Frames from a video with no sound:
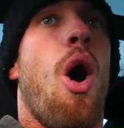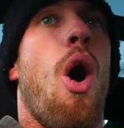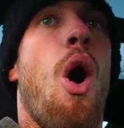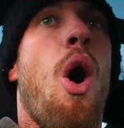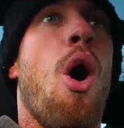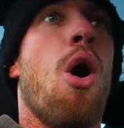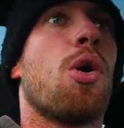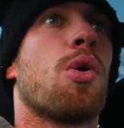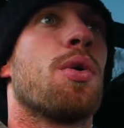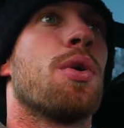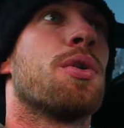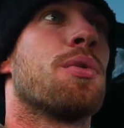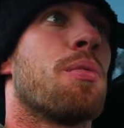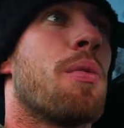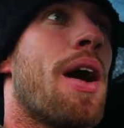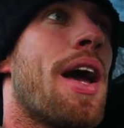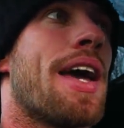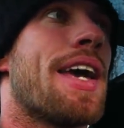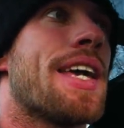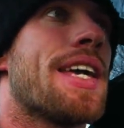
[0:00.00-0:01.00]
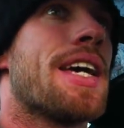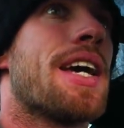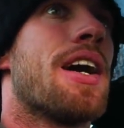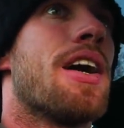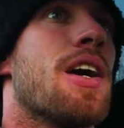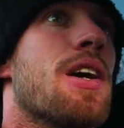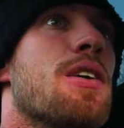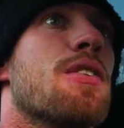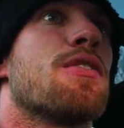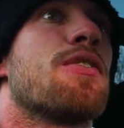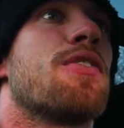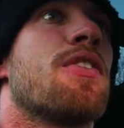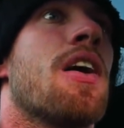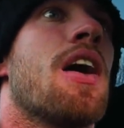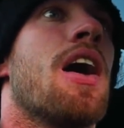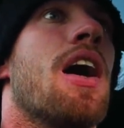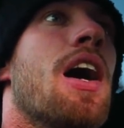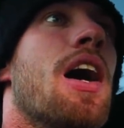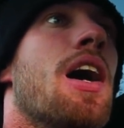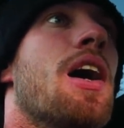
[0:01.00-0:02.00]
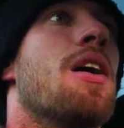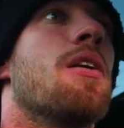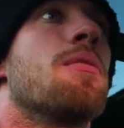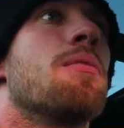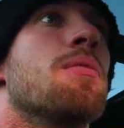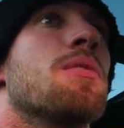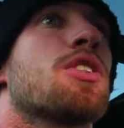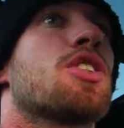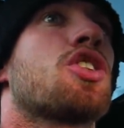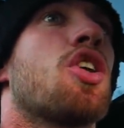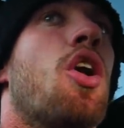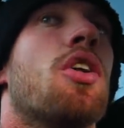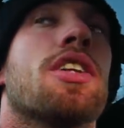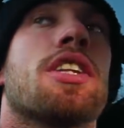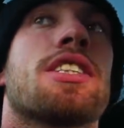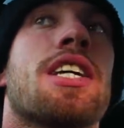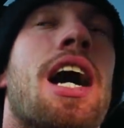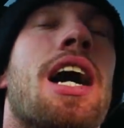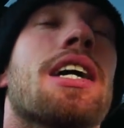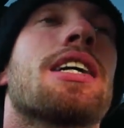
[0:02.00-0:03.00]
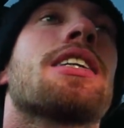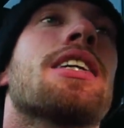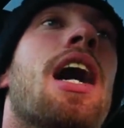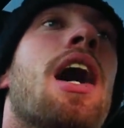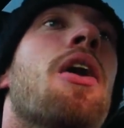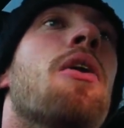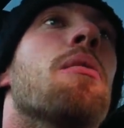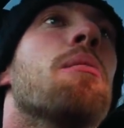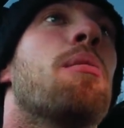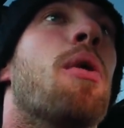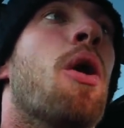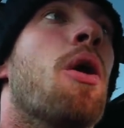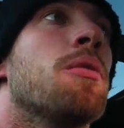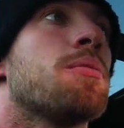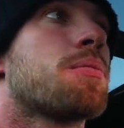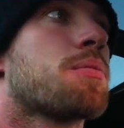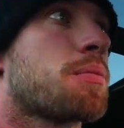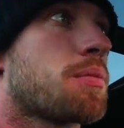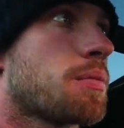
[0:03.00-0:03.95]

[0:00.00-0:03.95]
awkward way of um, sorting the tax out. But